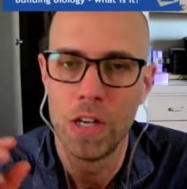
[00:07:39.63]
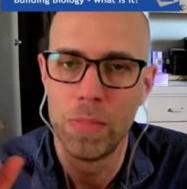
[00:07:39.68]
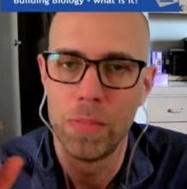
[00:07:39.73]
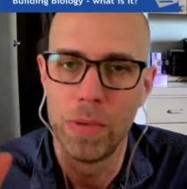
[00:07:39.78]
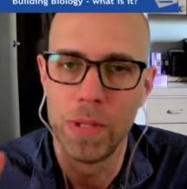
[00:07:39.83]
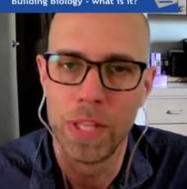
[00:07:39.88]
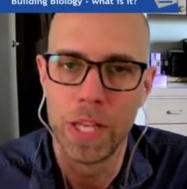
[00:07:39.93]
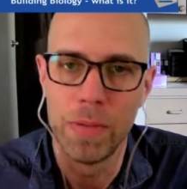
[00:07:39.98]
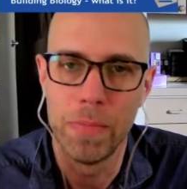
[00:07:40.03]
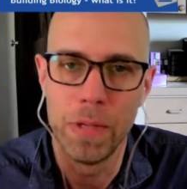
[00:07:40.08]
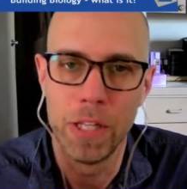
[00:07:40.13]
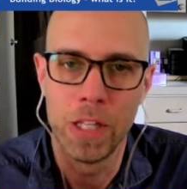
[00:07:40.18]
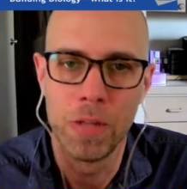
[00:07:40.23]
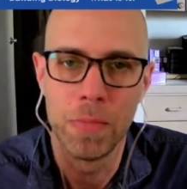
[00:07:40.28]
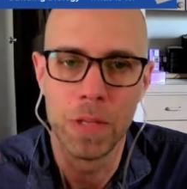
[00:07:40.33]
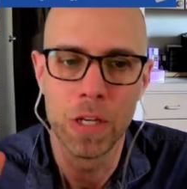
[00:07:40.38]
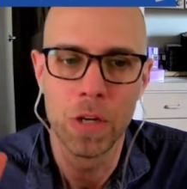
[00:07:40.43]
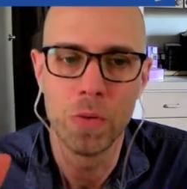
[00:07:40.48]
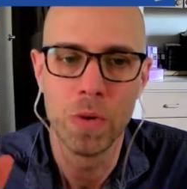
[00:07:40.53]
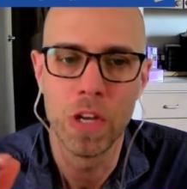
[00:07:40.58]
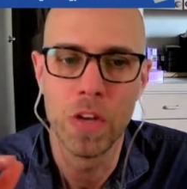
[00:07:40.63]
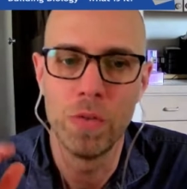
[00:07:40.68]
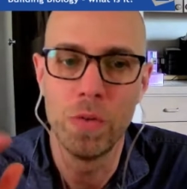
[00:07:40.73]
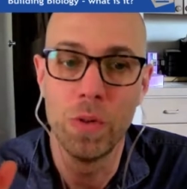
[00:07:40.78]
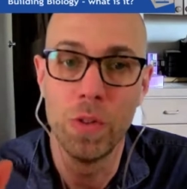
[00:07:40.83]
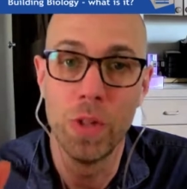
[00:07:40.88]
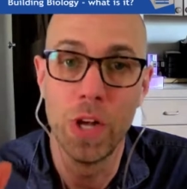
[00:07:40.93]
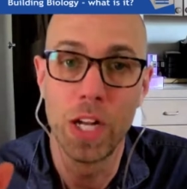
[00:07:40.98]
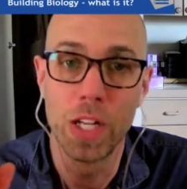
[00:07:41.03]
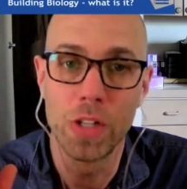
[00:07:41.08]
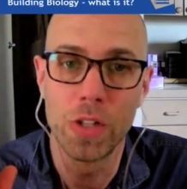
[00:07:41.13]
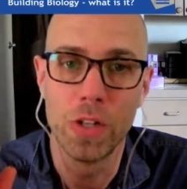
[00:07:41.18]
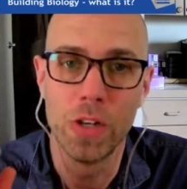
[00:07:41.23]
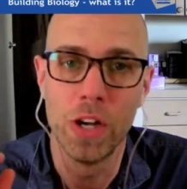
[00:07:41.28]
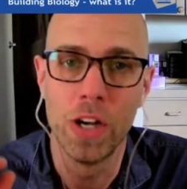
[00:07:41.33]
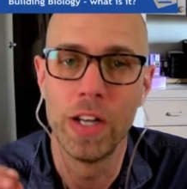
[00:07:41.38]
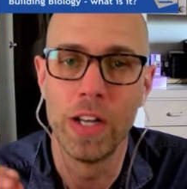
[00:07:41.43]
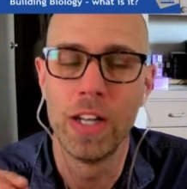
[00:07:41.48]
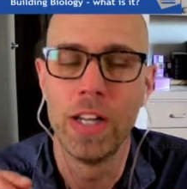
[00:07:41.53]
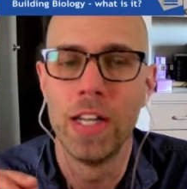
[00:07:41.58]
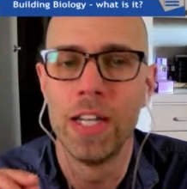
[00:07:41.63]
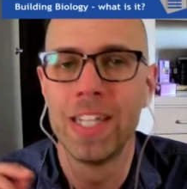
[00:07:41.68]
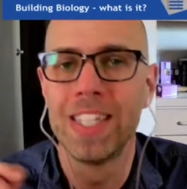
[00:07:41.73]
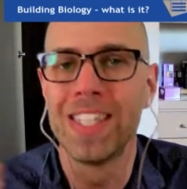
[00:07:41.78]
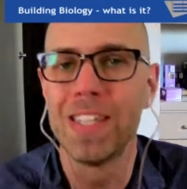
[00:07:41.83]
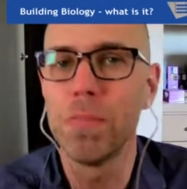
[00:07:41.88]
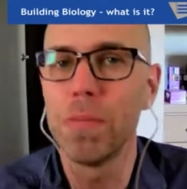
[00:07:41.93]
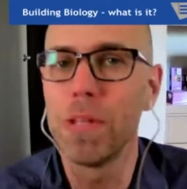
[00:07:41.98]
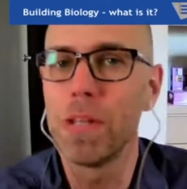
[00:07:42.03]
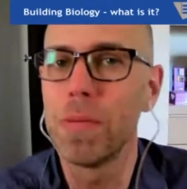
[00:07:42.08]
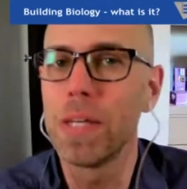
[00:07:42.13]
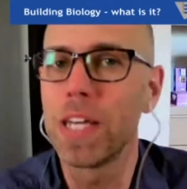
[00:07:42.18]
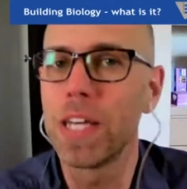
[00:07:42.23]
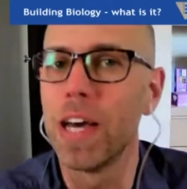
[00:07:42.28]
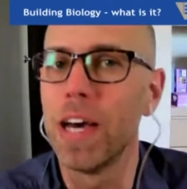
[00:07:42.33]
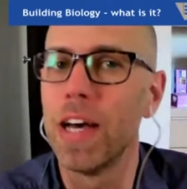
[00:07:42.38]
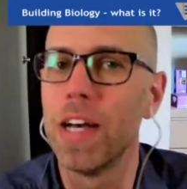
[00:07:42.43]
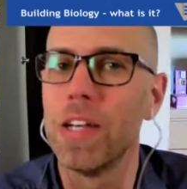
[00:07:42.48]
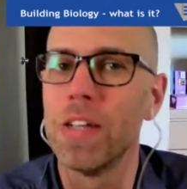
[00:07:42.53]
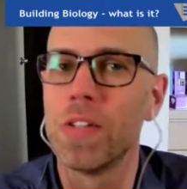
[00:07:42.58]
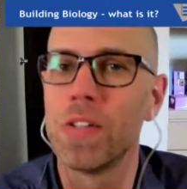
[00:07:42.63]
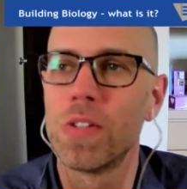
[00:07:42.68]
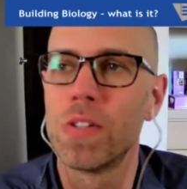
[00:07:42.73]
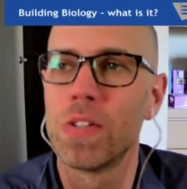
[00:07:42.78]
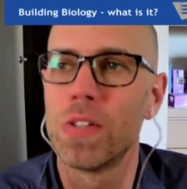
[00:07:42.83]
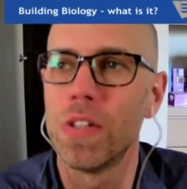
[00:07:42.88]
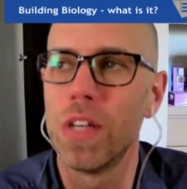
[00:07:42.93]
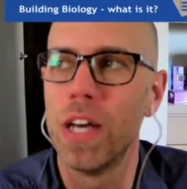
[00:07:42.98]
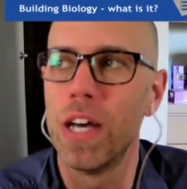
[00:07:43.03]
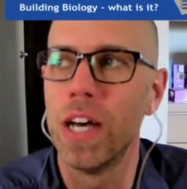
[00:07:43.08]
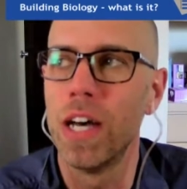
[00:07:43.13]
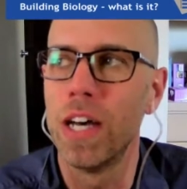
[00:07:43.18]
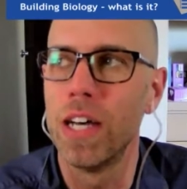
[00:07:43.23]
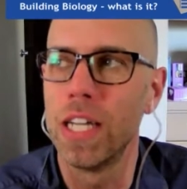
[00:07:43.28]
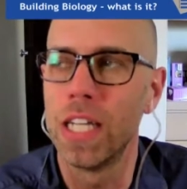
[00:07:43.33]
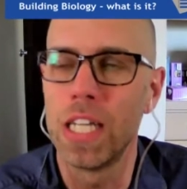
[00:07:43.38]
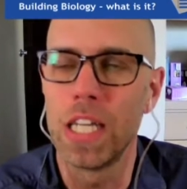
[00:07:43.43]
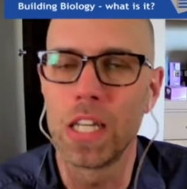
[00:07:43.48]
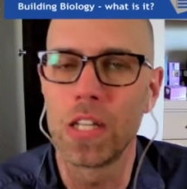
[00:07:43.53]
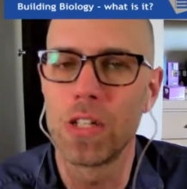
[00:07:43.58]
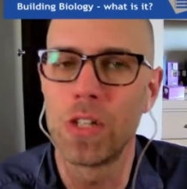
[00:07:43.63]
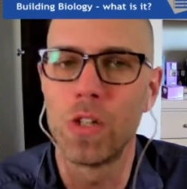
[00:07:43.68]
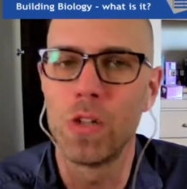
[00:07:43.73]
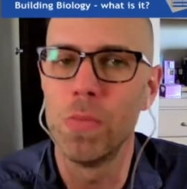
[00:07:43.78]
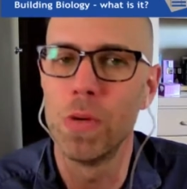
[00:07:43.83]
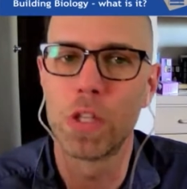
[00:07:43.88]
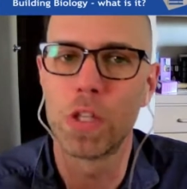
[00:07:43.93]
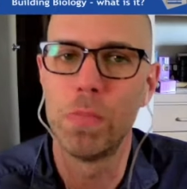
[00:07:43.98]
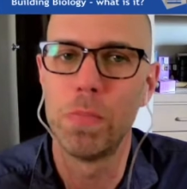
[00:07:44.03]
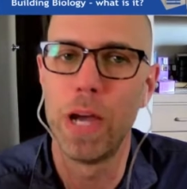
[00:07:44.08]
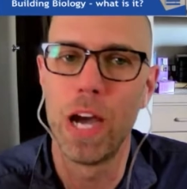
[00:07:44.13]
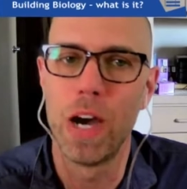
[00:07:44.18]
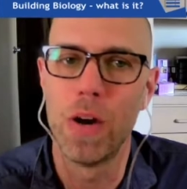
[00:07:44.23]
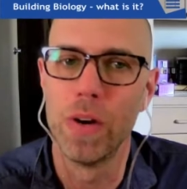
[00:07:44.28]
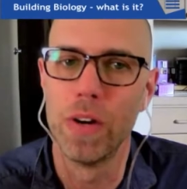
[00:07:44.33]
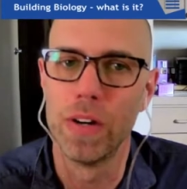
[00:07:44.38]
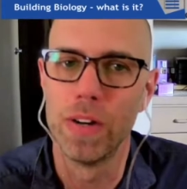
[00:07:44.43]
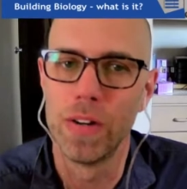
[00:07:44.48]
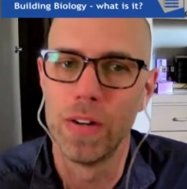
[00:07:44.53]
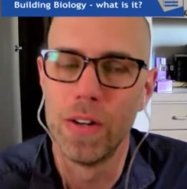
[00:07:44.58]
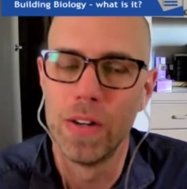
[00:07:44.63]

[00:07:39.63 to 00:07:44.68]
but that millimeter wave will not turn on simply because it takes too much power.